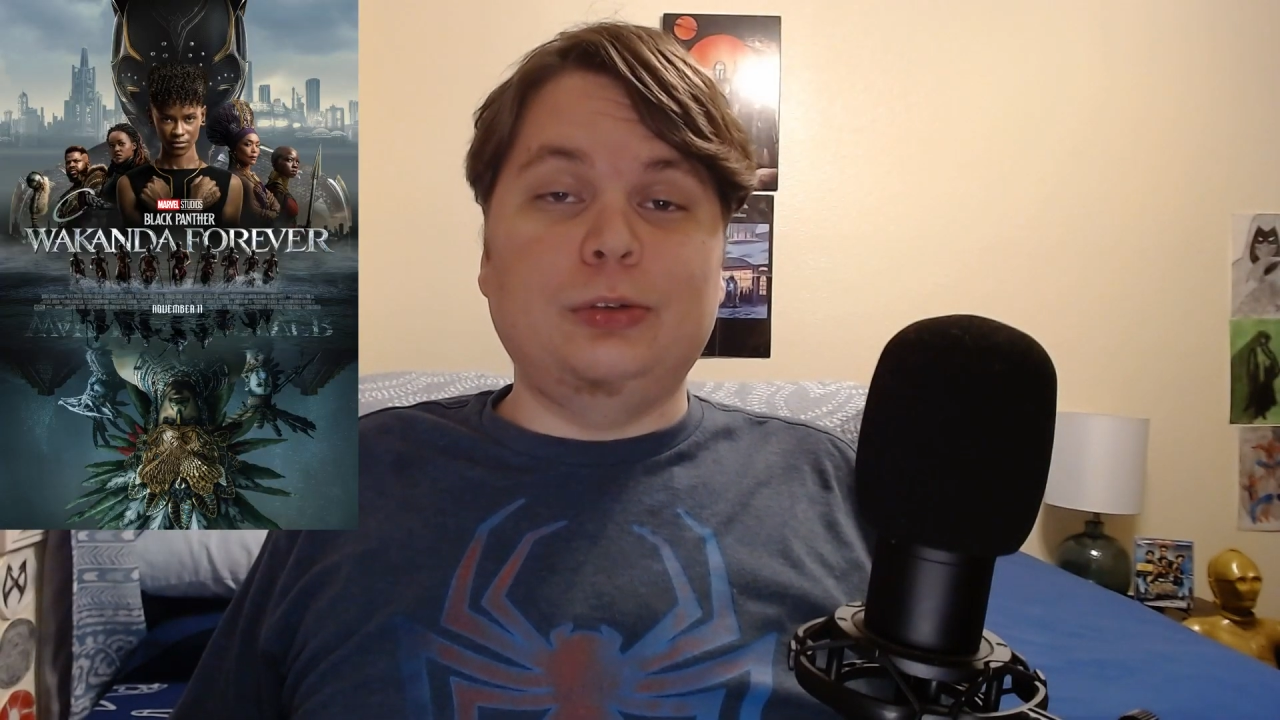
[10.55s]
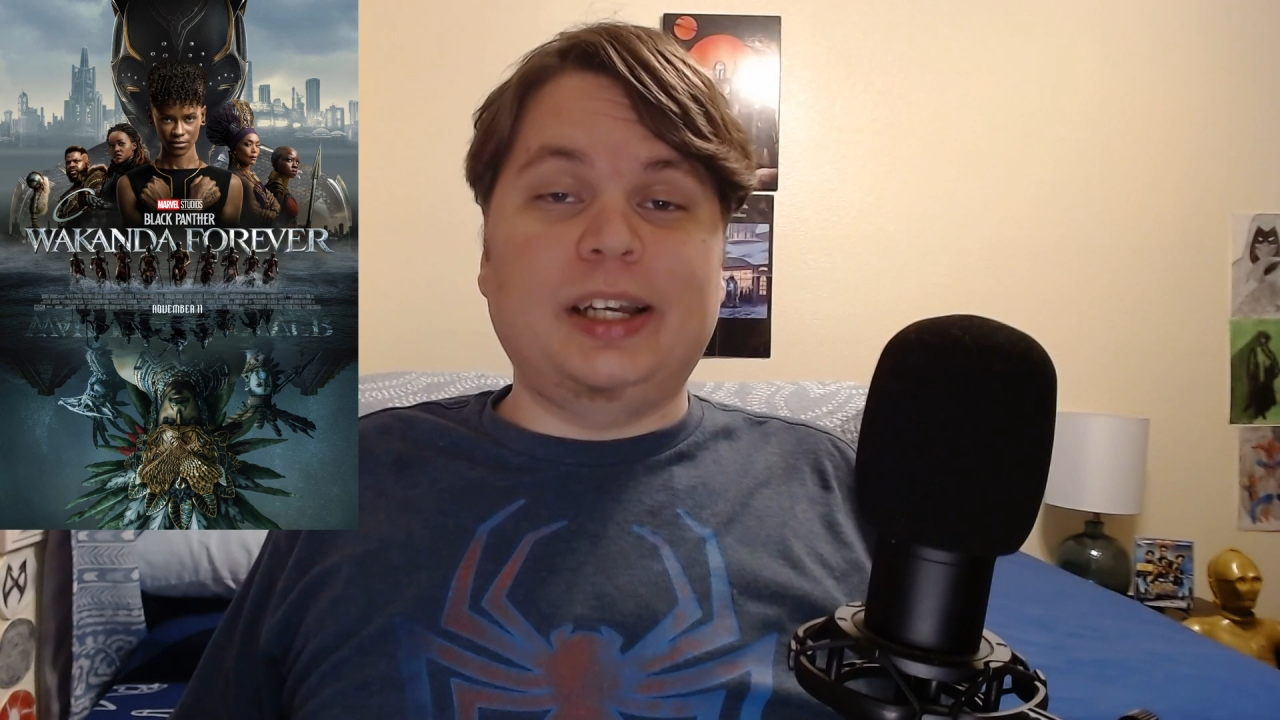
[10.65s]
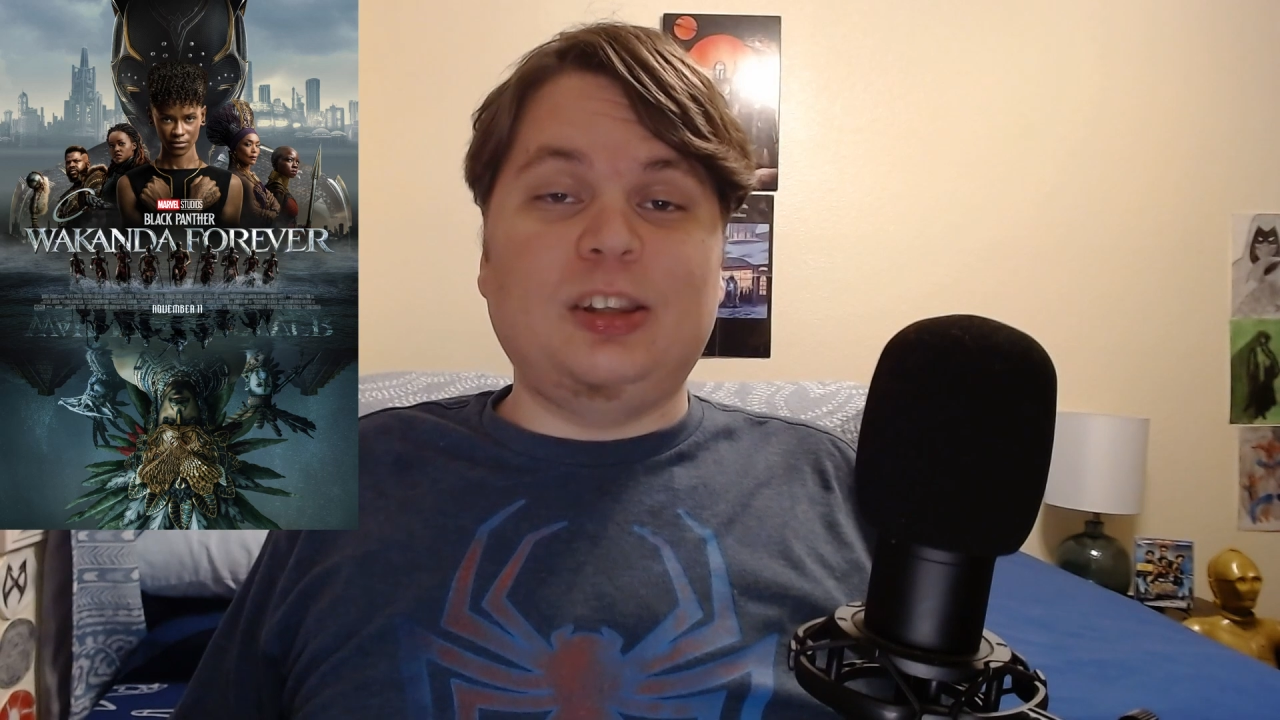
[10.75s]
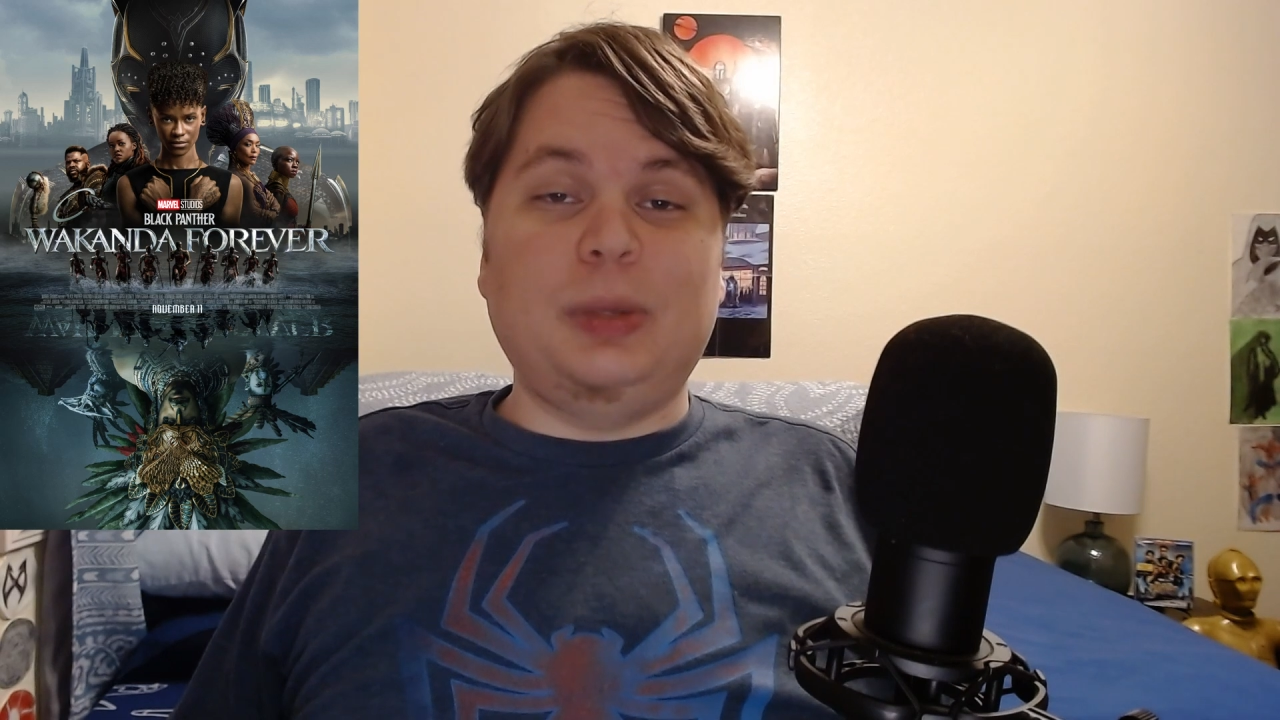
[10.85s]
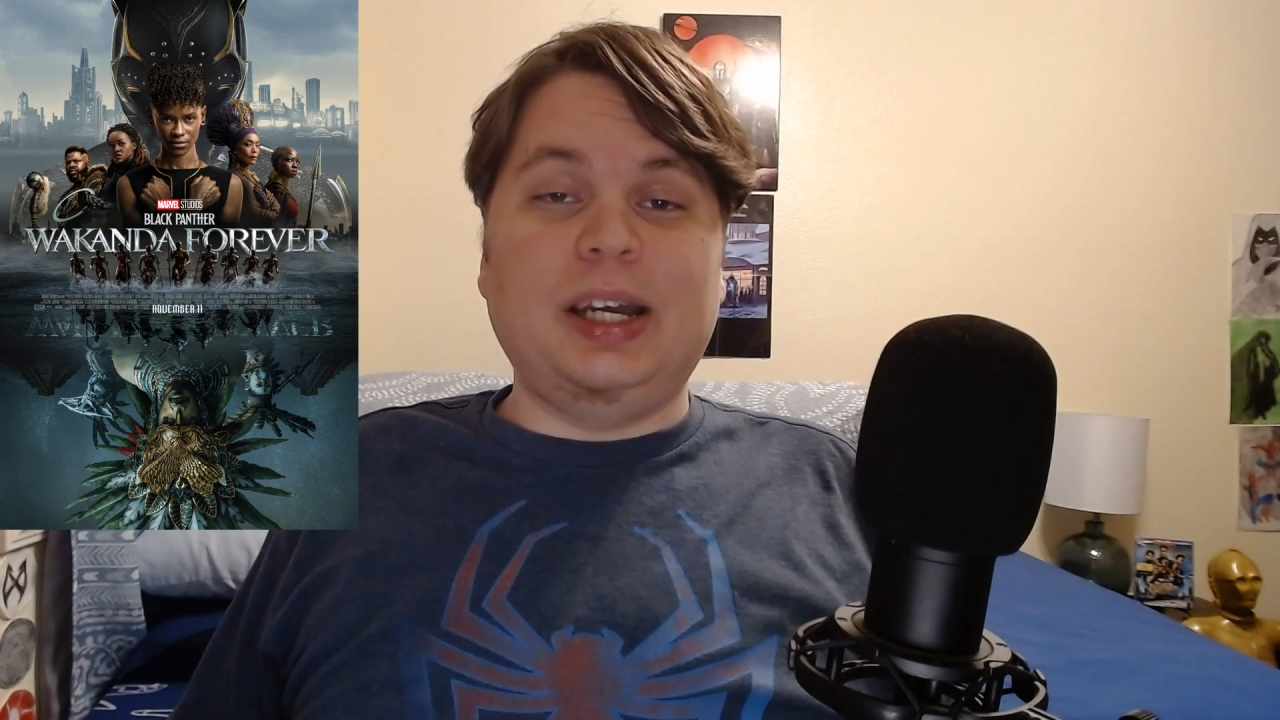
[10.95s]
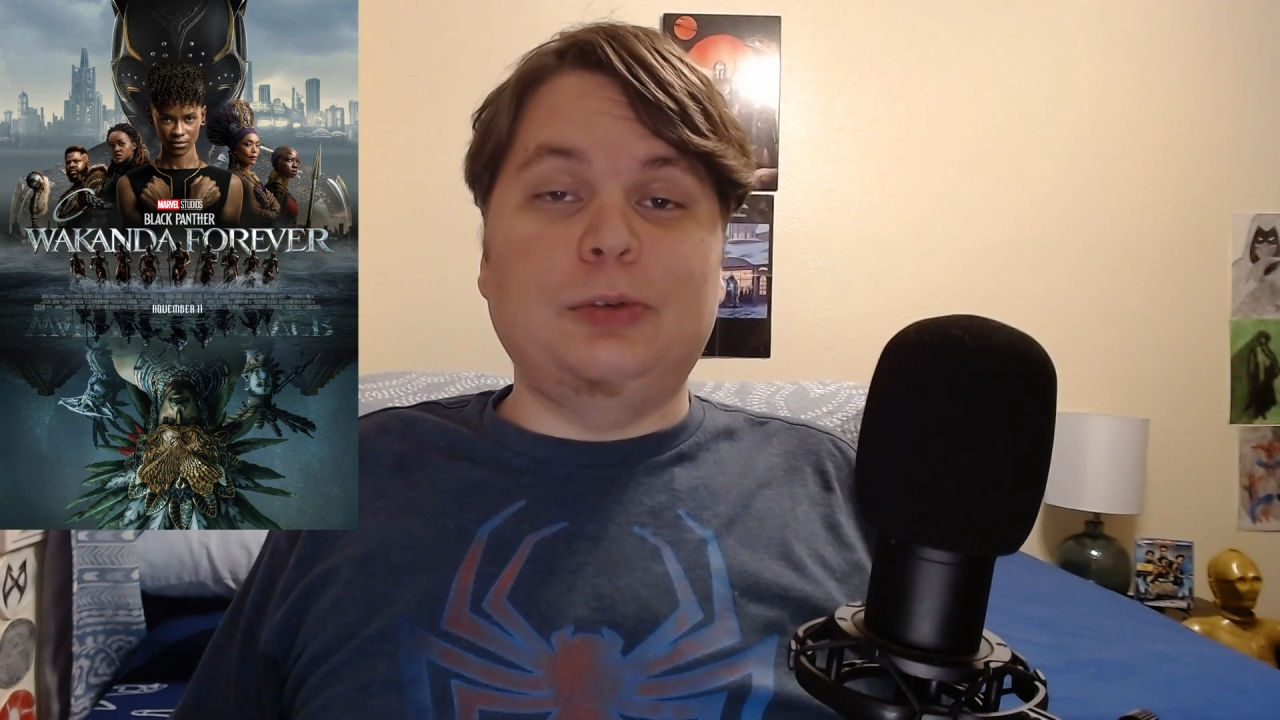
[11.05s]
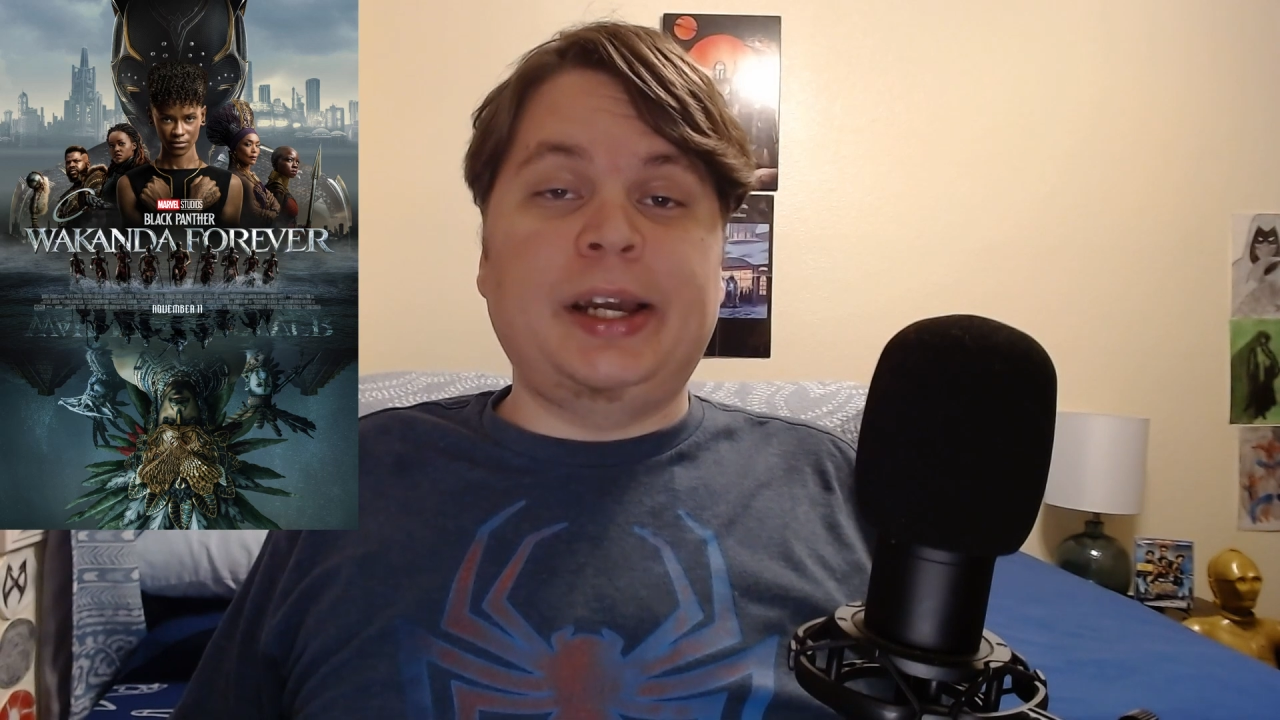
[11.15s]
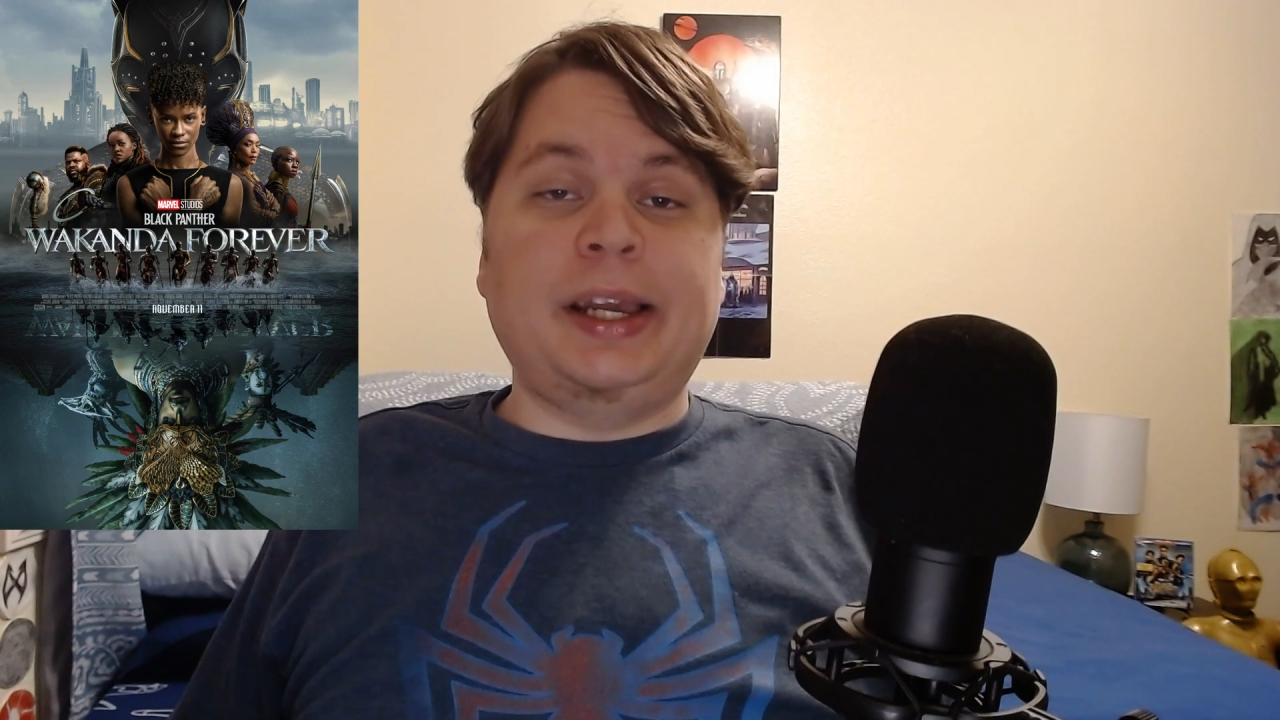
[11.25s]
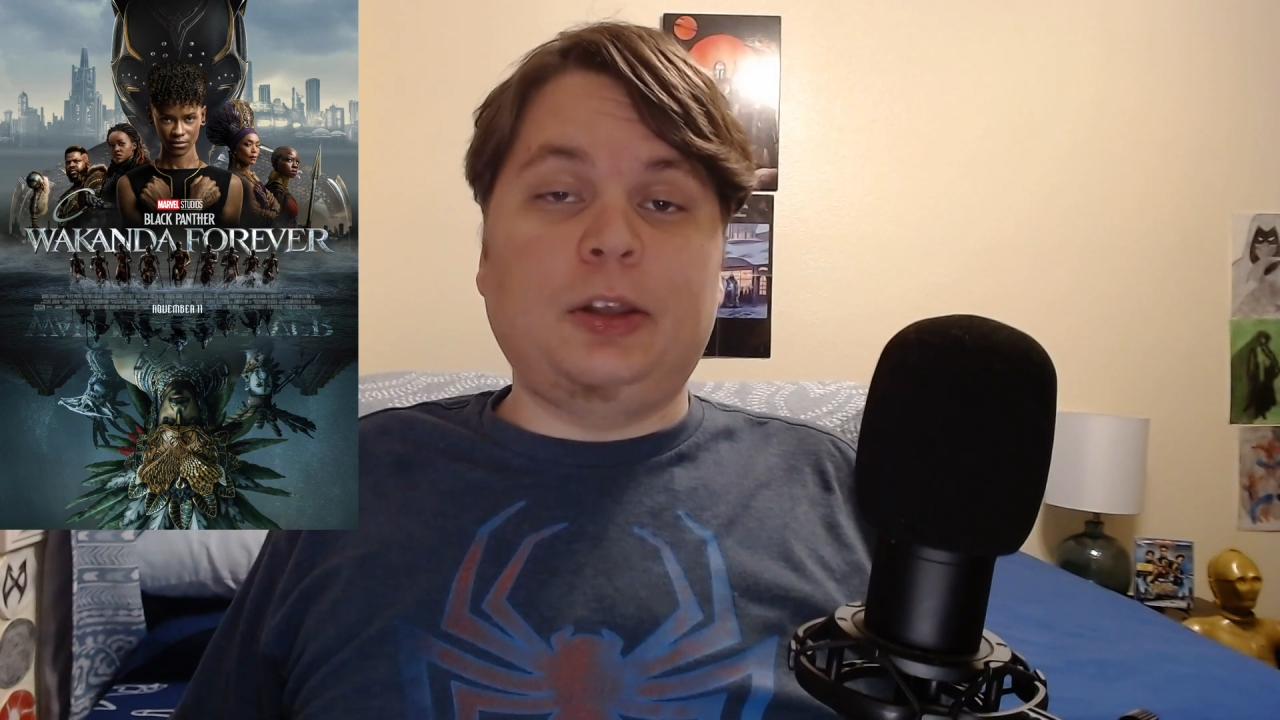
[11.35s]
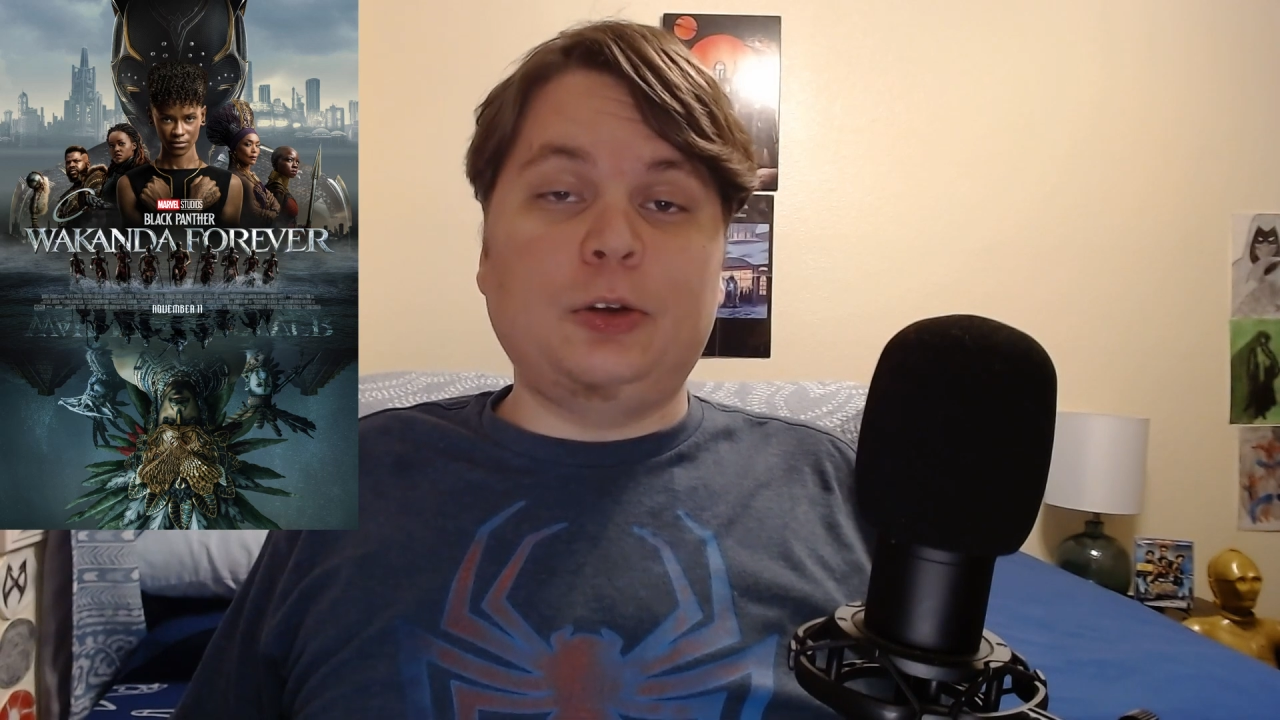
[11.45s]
directed by Ryan